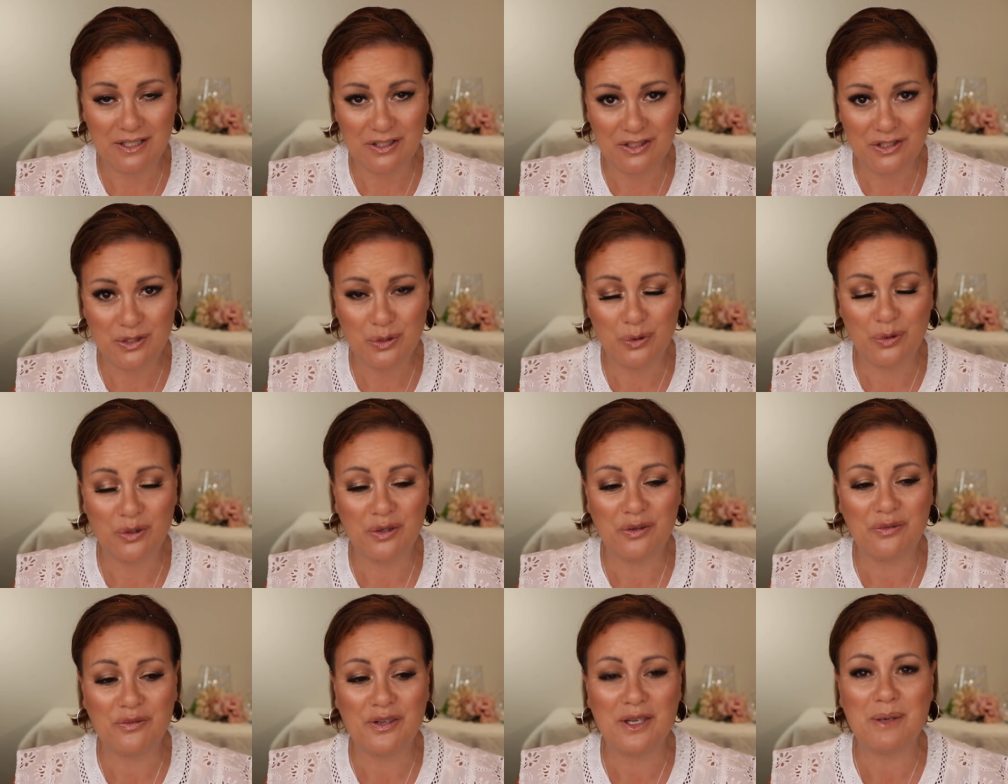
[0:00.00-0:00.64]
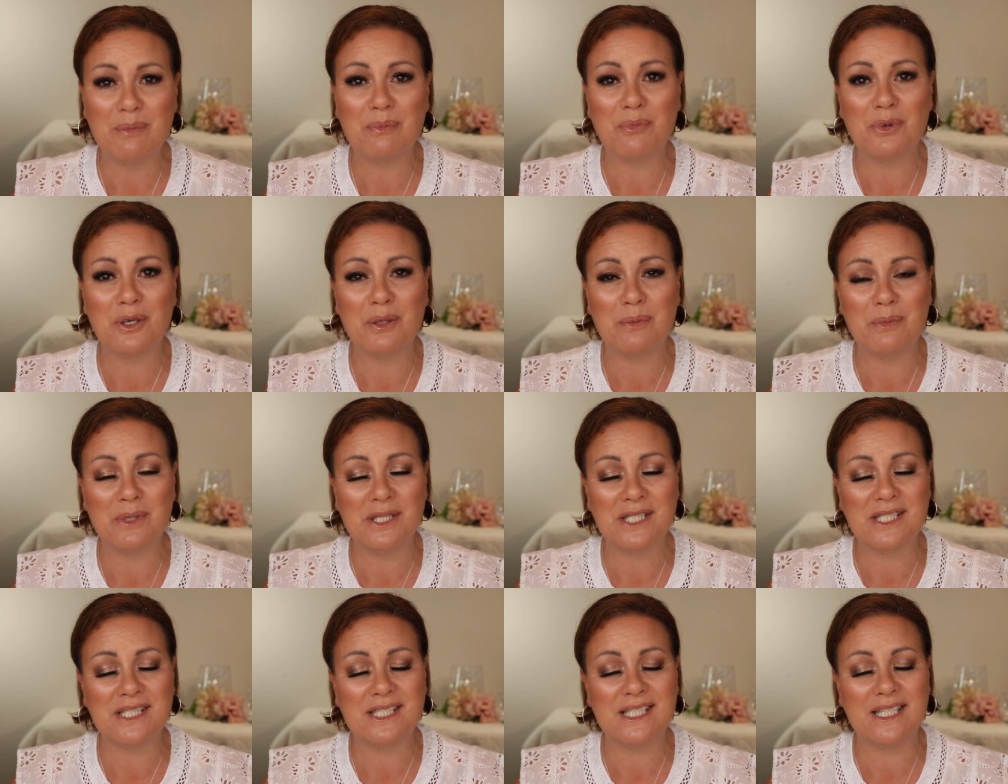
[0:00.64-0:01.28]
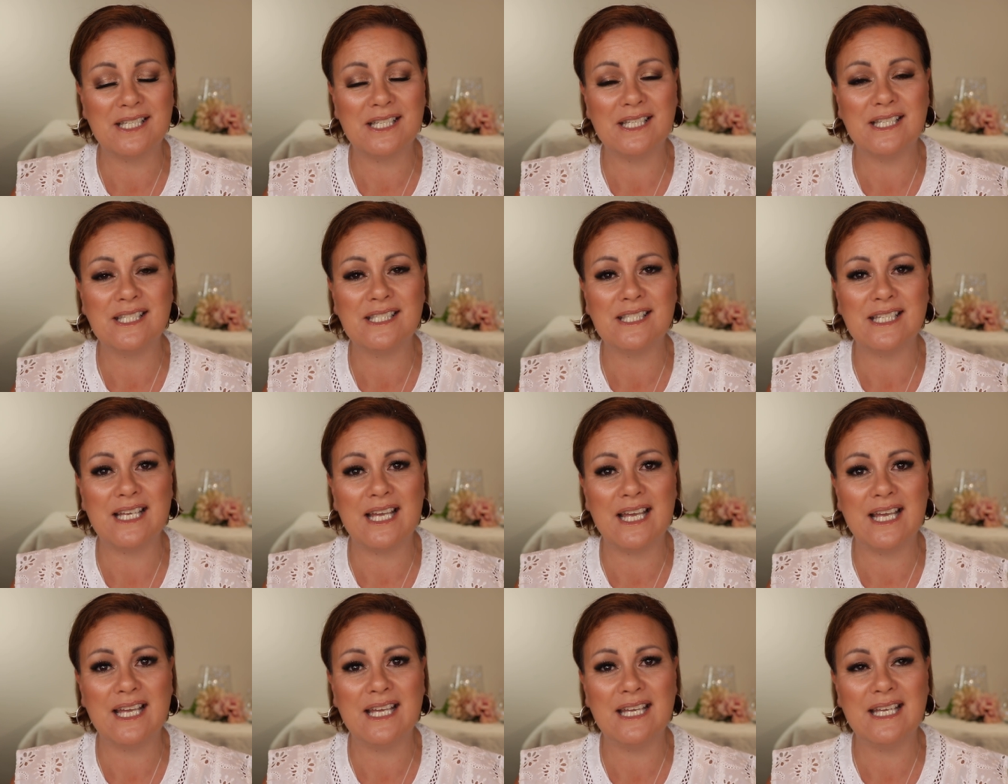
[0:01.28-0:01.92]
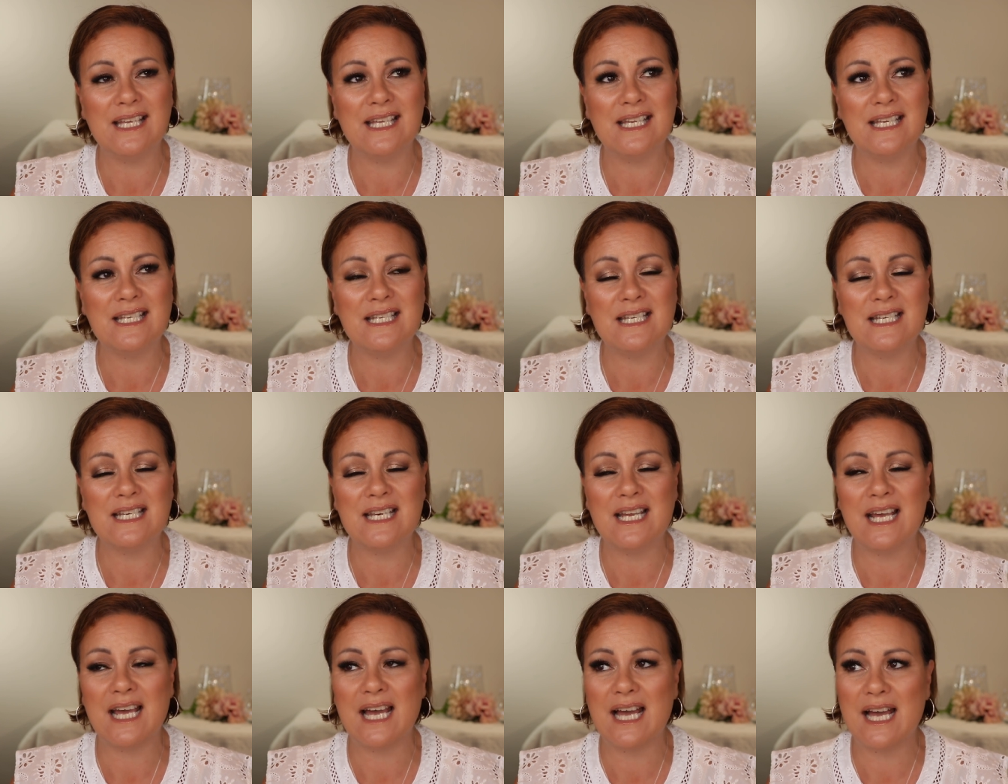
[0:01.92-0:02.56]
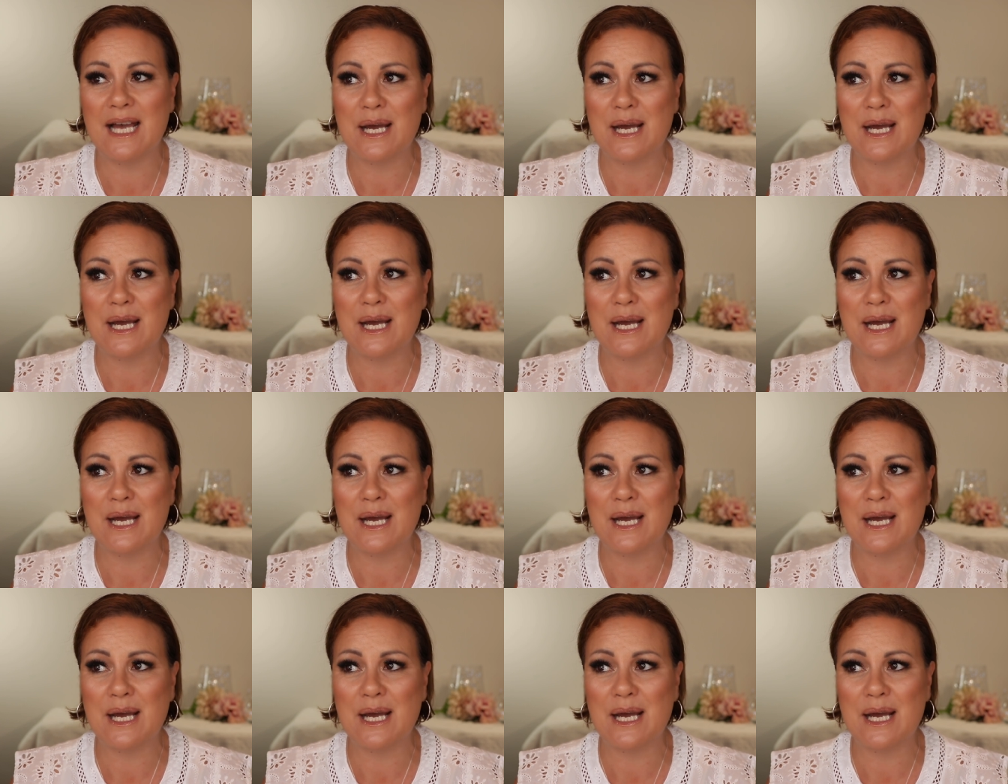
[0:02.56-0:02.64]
sort of implemented in